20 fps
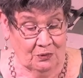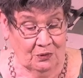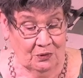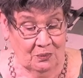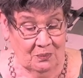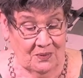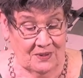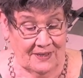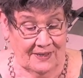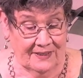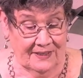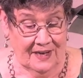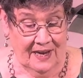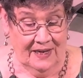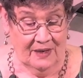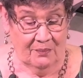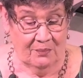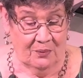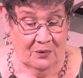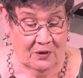rooms and
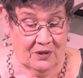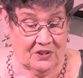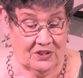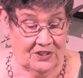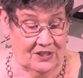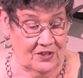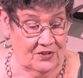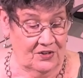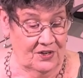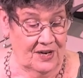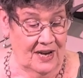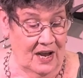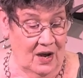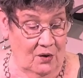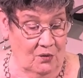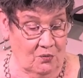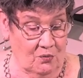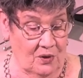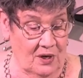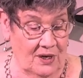like books that are
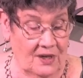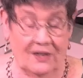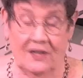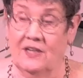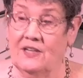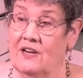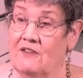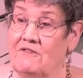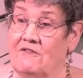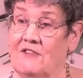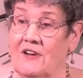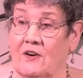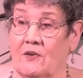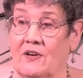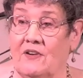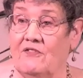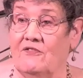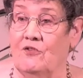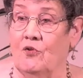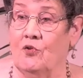now written in a
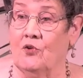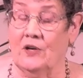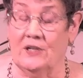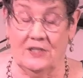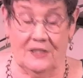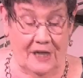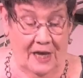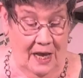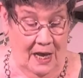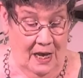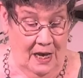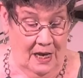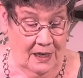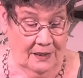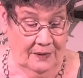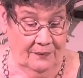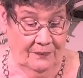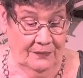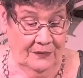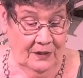very foreign
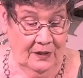tongue.